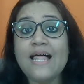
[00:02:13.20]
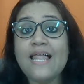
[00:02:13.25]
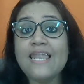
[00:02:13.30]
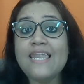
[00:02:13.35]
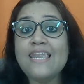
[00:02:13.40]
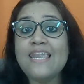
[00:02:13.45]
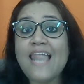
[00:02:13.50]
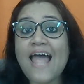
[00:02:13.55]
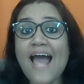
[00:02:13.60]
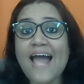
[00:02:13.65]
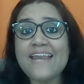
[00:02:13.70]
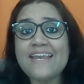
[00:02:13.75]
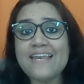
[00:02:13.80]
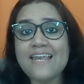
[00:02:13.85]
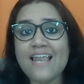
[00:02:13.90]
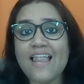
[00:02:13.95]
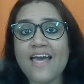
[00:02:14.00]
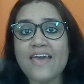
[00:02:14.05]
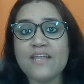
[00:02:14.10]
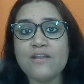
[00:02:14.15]

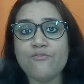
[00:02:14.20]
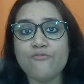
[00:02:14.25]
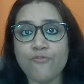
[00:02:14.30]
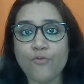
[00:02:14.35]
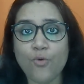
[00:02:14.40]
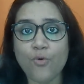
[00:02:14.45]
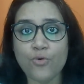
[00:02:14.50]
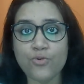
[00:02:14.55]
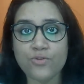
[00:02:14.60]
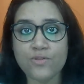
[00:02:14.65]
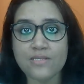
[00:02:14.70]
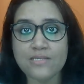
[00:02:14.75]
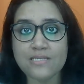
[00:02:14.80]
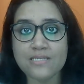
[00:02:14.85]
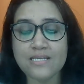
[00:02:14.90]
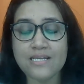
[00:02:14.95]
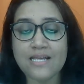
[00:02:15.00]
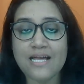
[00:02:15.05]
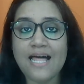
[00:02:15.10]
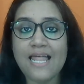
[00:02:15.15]
landline phones.
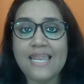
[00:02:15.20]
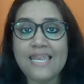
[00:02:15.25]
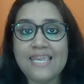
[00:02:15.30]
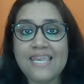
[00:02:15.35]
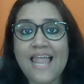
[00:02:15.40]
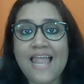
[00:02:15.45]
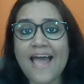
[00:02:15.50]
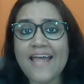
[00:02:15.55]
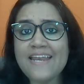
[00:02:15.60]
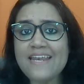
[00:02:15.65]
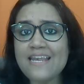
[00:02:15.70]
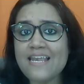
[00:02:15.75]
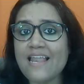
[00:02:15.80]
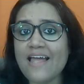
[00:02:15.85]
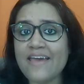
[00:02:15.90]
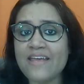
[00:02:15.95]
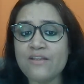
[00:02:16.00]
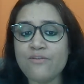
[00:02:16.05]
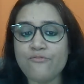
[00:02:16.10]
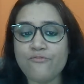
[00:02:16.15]

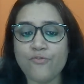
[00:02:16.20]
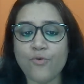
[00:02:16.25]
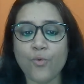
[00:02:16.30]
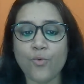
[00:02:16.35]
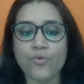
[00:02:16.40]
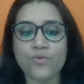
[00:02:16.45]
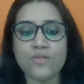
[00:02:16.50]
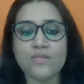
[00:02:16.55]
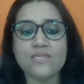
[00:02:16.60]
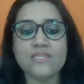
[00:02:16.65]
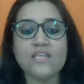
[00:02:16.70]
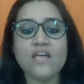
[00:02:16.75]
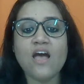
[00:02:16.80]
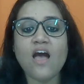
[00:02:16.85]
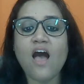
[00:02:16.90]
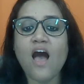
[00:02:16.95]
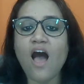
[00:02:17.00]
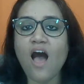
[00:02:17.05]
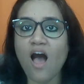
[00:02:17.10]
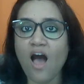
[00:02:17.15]
Landline phones
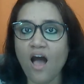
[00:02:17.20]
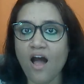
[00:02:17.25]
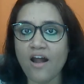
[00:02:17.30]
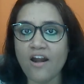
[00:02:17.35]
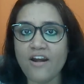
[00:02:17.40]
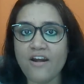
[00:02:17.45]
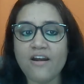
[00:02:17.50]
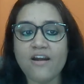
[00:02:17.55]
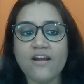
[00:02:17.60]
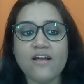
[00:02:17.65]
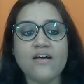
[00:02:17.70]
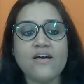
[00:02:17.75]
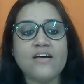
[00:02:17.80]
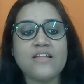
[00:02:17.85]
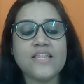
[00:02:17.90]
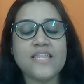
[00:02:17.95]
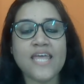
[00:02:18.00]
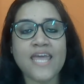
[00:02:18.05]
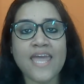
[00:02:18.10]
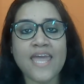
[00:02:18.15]
are a
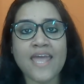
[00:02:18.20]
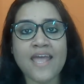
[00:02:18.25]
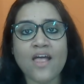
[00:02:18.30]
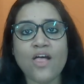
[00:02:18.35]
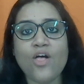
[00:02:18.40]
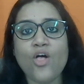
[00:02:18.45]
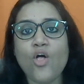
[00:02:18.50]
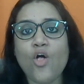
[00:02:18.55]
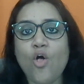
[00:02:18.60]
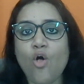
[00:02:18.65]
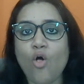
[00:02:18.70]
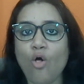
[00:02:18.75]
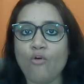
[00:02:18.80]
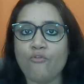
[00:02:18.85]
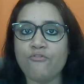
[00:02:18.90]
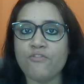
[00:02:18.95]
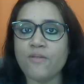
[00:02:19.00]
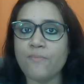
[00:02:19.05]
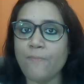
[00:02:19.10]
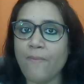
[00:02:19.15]
thing
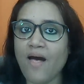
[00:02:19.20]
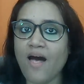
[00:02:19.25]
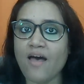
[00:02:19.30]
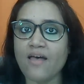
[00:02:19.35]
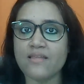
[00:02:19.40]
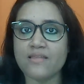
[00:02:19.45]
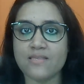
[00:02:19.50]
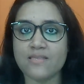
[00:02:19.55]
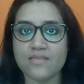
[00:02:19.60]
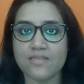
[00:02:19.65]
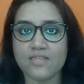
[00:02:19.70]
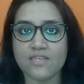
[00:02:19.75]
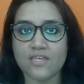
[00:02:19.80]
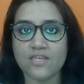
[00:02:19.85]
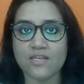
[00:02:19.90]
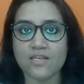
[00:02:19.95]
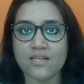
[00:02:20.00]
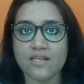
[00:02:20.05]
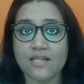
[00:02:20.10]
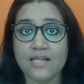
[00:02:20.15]
of the past.
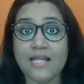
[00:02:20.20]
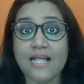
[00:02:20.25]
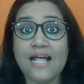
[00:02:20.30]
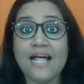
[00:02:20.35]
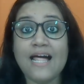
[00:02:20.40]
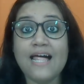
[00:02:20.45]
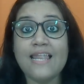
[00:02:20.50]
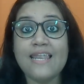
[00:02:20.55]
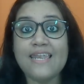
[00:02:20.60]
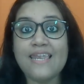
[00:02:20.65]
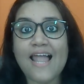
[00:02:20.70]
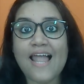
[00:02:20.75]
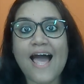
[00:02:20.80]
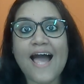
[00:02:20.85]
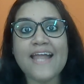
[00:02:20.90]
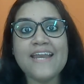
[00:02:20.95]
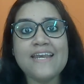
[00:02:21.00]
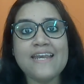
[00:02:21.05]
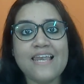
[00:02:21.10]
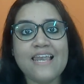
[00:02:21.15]

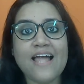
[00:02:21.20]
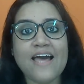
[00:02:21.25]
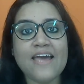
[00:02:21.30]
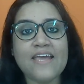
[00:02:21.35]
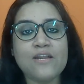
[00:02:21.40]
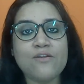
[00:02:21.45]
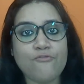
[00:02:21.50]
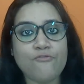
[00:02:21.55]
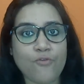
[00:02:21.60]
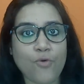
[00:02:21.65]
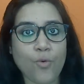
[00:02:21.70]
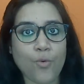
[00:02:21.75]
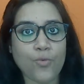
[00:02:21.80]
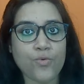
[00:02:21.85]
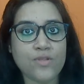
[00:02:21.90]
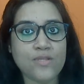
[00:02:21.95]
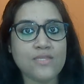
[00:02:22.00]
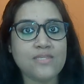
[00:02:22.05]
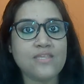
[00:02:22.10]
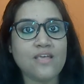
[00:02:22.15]
Landline
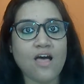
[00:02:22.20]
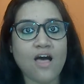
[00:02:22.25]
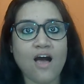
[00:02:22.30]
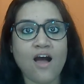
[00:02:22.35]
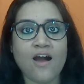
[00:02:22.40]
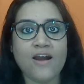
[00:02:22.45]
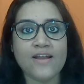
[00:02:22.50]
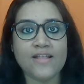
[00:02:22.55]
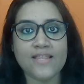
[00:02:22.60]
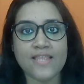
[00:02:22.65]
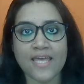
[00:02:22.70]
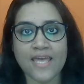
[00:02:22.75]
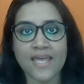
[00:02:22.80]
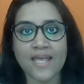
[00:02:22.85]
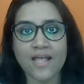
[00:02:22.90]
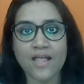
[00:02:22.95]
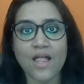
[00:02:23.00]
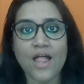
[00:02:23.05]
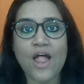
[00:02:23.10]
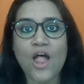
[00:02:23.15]
phones are a
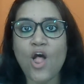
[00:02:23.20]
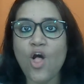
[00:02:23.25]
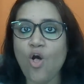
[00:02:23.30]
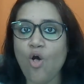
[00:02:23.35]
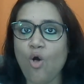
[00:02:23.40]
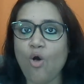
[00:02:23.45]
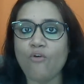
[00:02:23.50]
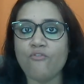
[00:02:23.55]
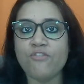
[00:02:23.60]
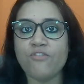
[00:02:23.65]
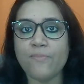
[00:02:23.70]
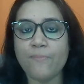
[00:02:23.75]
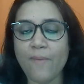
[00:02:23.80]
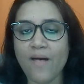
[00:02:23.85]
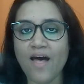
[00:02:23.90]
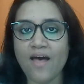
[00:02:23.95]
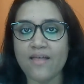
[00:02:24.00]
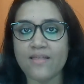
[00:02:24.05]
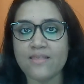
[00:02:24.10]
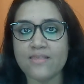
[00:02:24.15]
thing of the
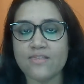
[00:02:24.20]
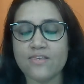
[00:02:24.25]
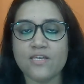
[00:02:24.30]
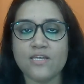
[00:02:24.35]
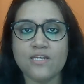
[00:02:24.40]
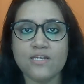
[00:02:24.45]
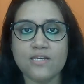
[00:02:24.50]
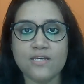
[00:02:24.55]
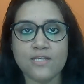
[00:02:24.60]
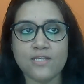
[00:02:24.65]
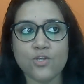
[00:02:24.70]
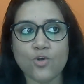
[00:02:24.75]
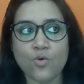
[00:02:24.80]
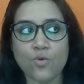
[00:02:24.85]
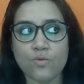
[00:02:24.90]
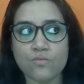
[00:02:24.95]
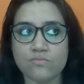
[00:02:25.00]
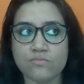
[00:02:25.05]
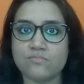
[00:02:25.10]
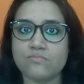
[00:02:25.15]
past.
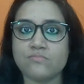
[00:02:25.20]
So